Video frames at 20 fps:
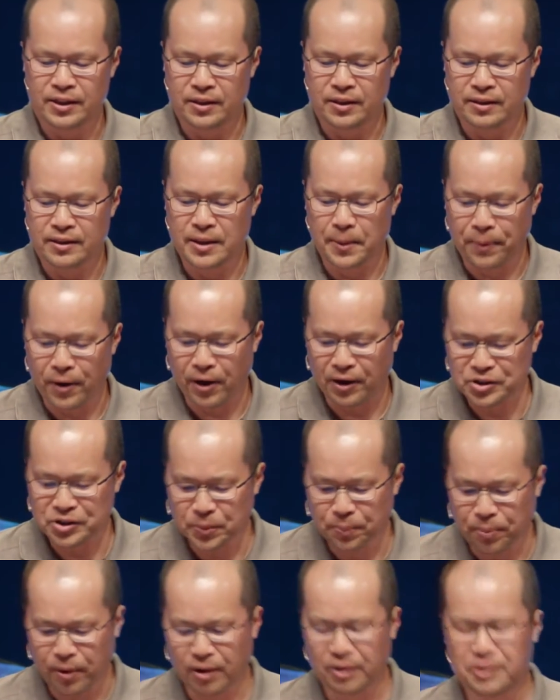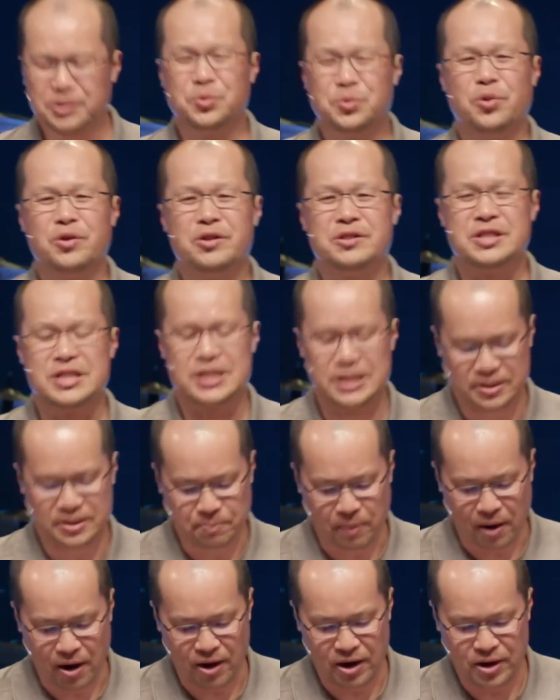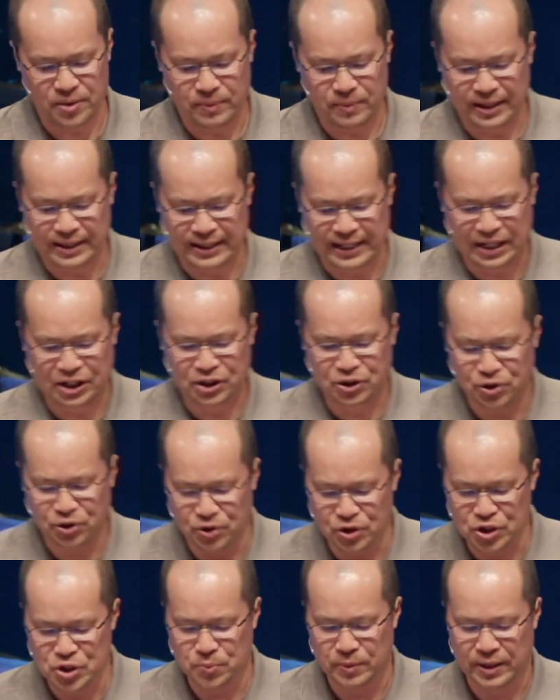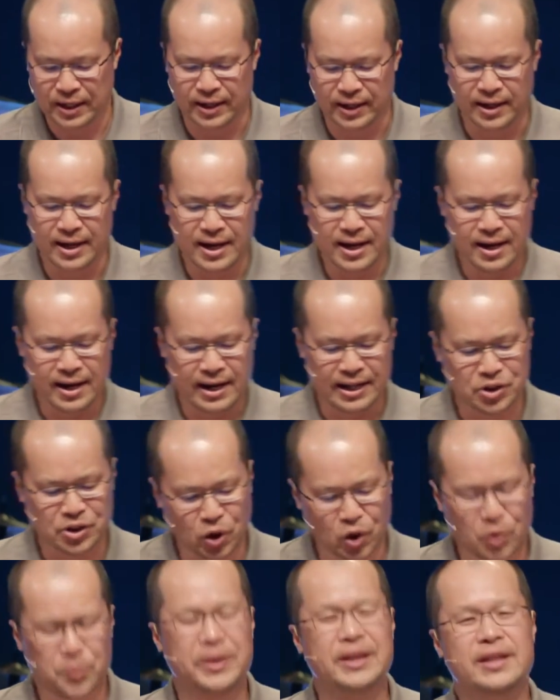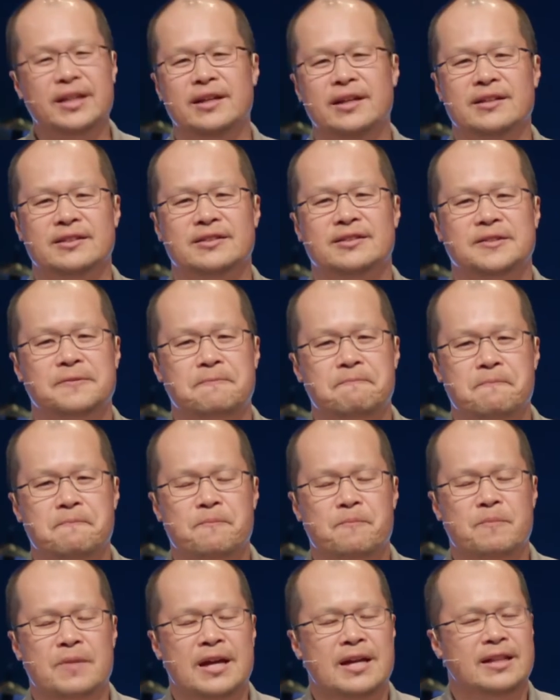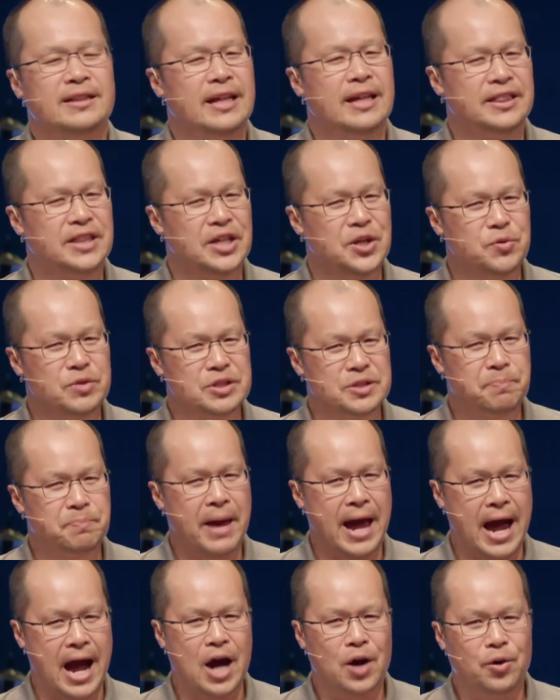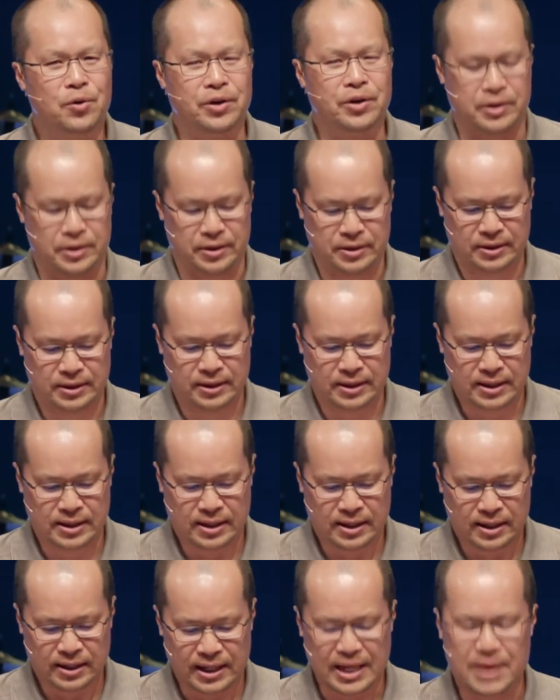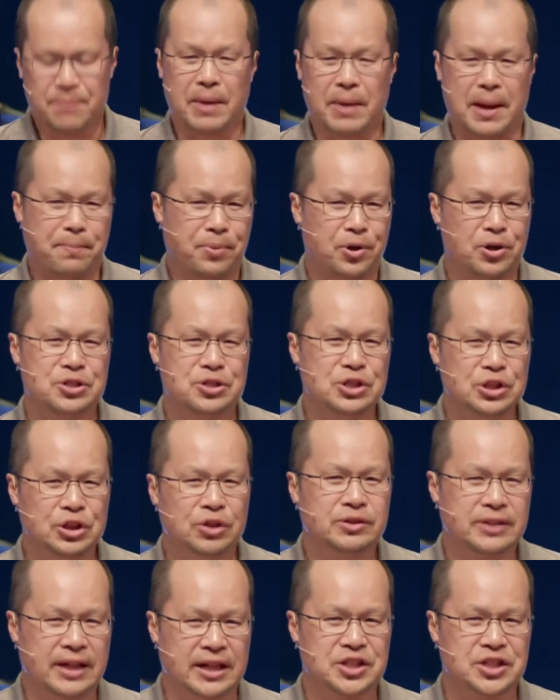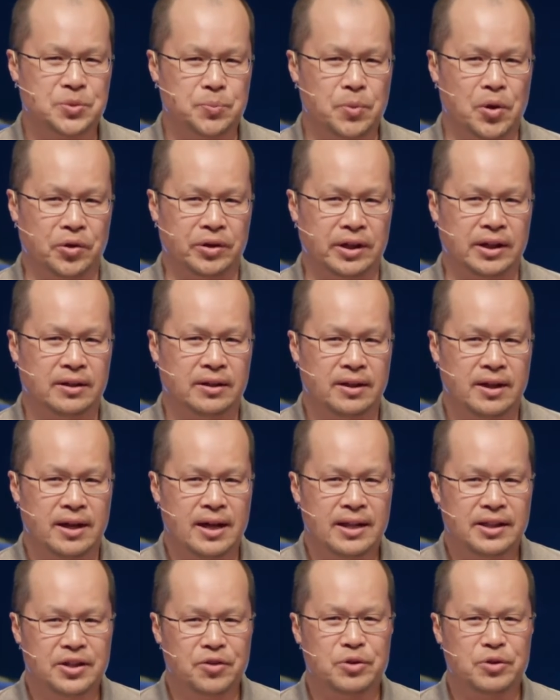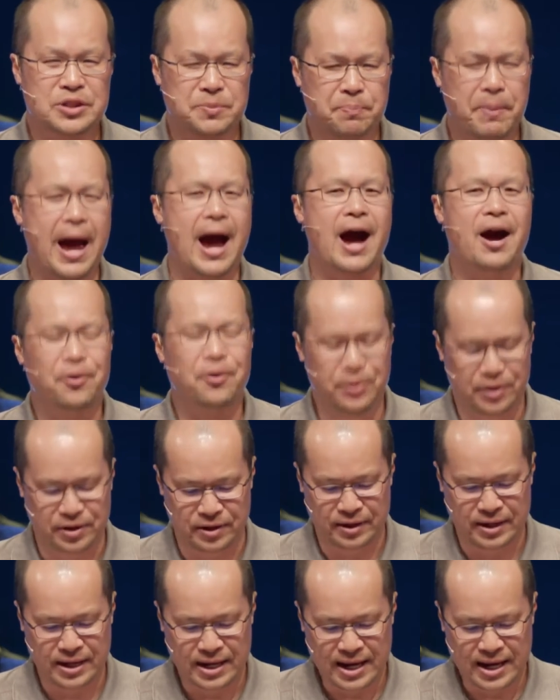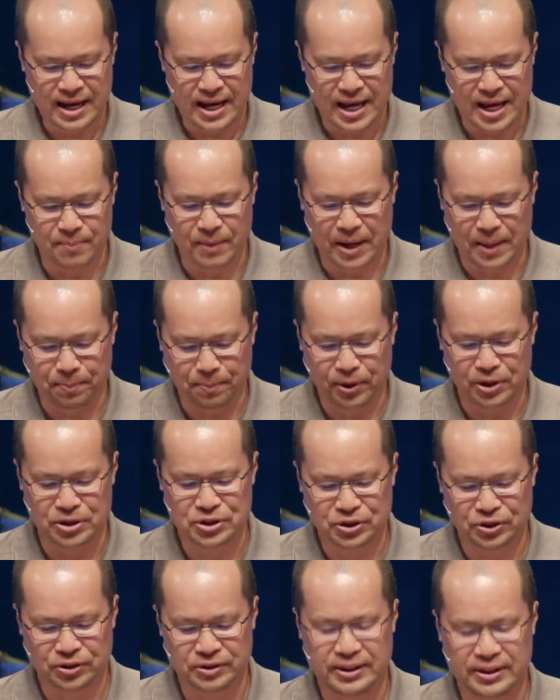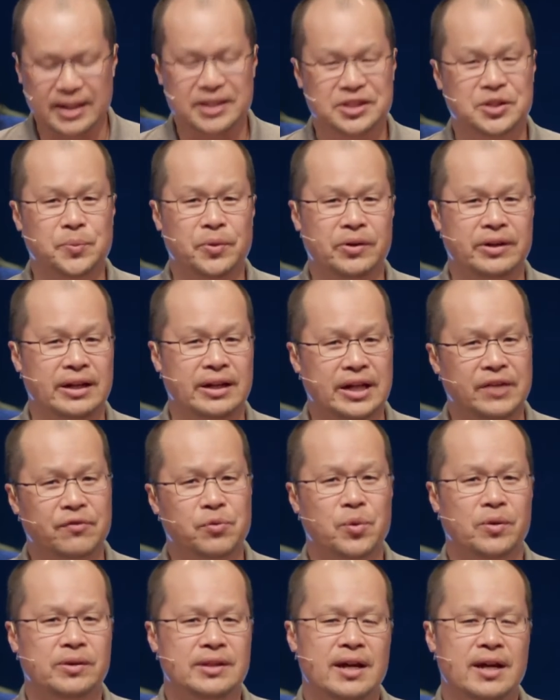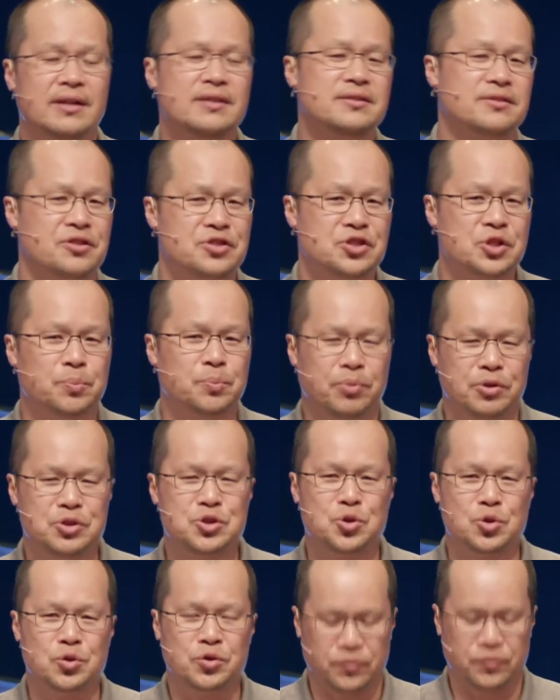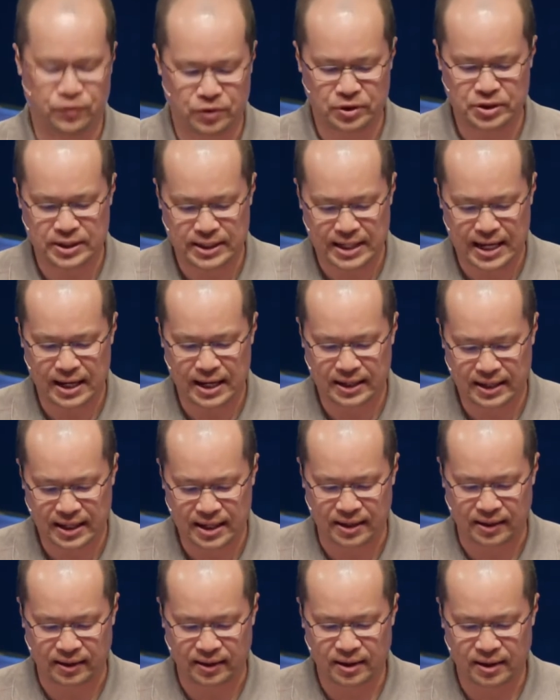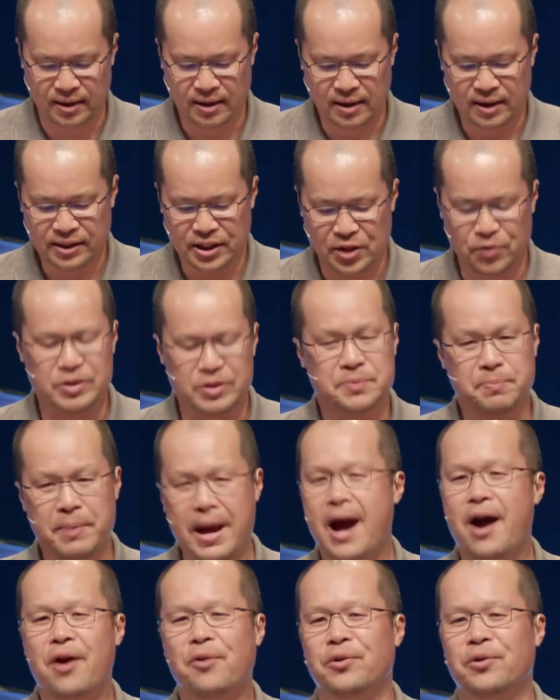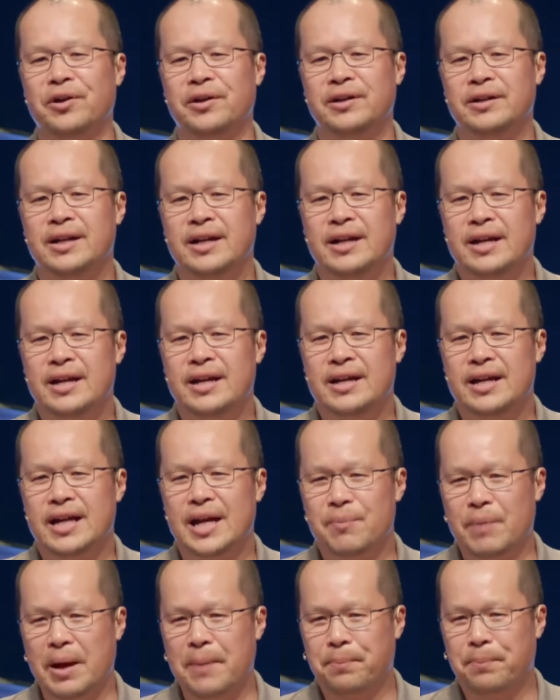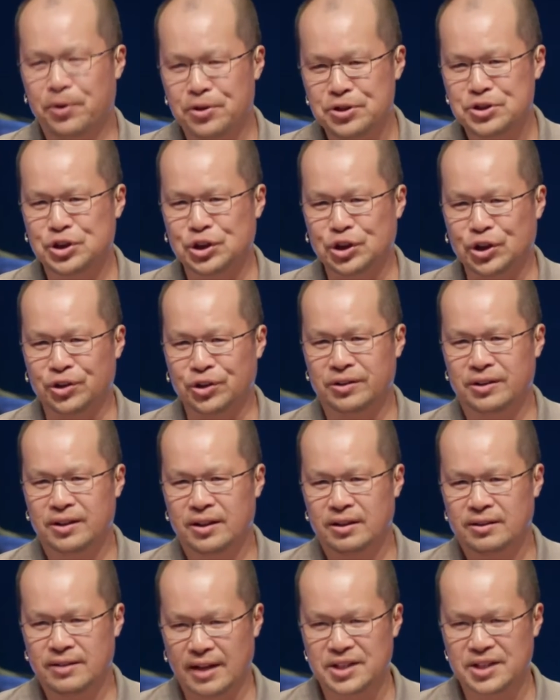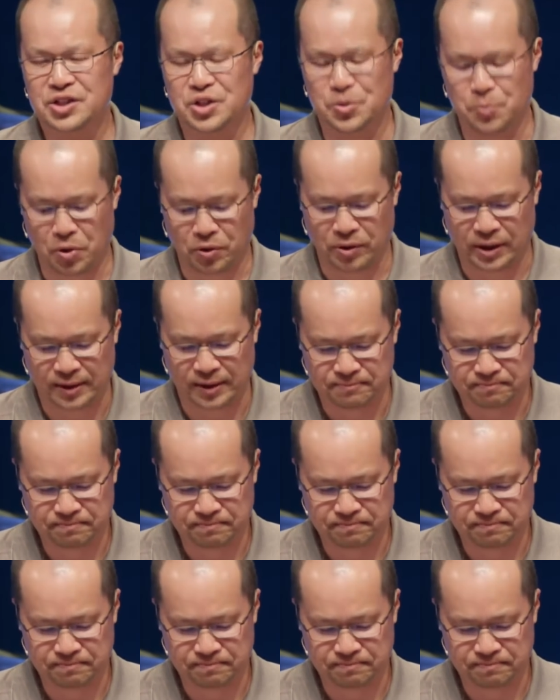the Apostle Paul's words inspired me and they encouraged me and told me this, that there is power in my personal testimony. There is power in my personal testimony. And everyone, that is our simple truth for today again. There is power in my personal testimony.